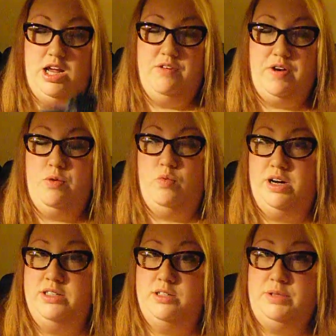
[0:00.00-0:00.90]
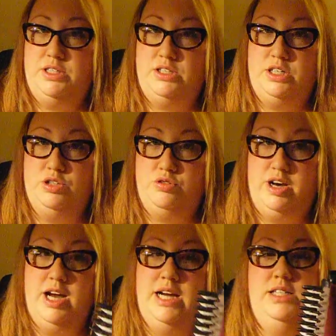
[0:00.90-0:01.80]
If I want it to be stick
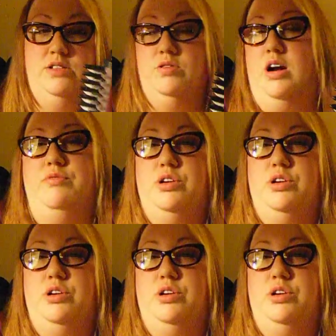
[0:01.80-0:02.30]
straight, I still have